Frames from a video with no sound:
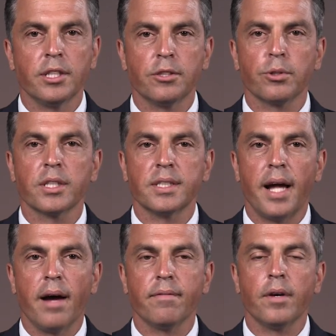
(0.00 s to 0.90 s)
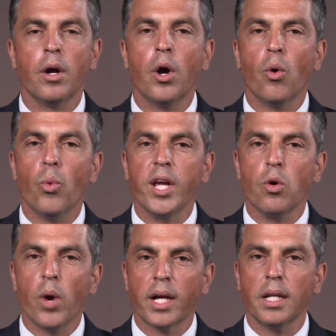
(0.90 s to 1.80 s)
district staff, we
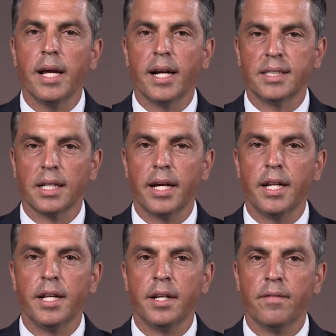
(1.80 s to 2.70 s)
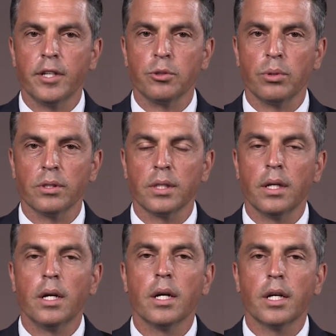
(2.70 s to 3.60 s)
quickly isolated individuals,
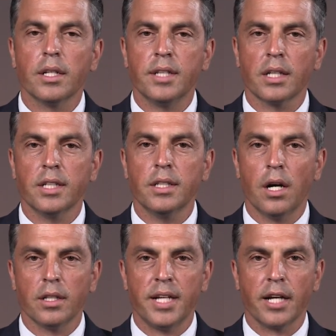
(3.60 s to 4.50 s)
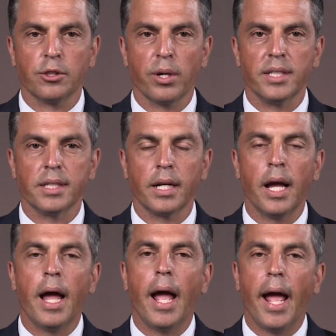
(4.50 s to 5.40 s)
conducted contact tracing,
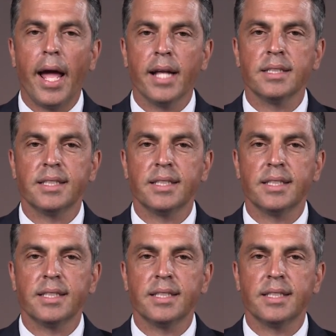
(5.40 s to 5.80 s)
and